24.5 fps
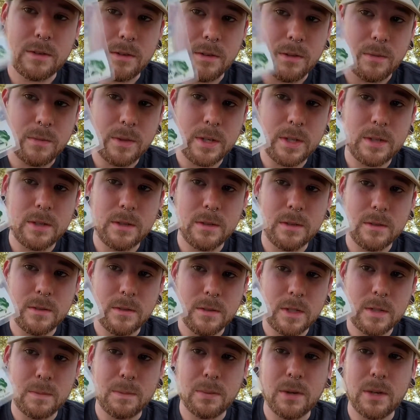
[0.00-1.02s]
the winter,
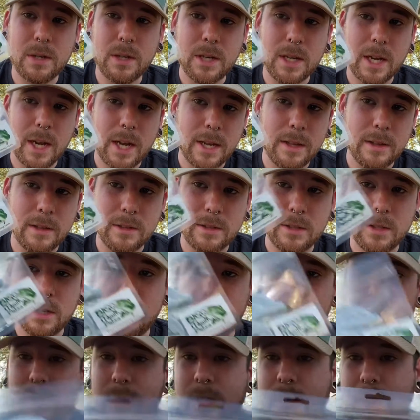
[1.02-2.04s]
the spring, and the
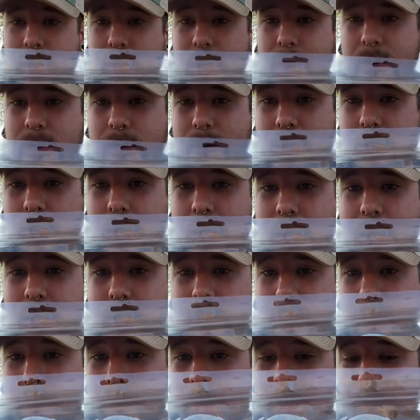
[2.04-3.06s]
summer. These are great
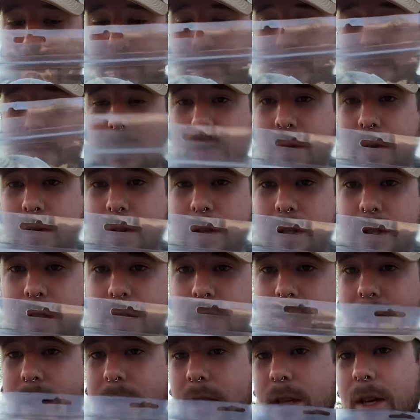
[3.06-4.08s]
to put on a
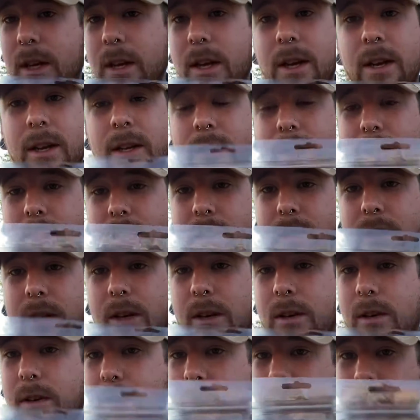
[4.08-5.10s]
jig, sit
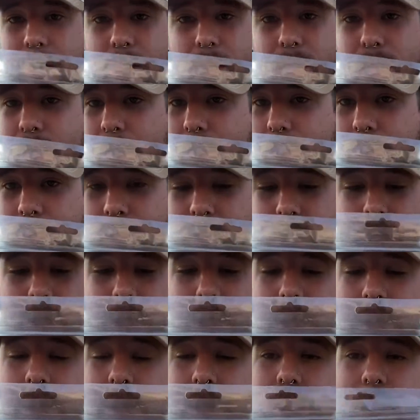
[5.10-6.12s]
there and slow roll your
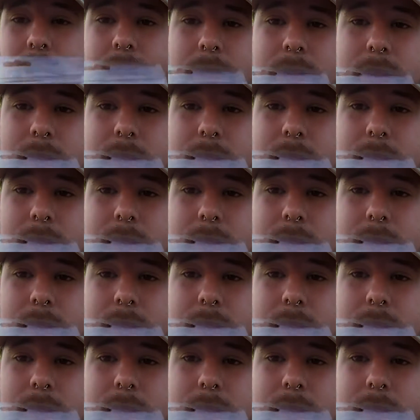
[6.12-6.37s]
jig. It's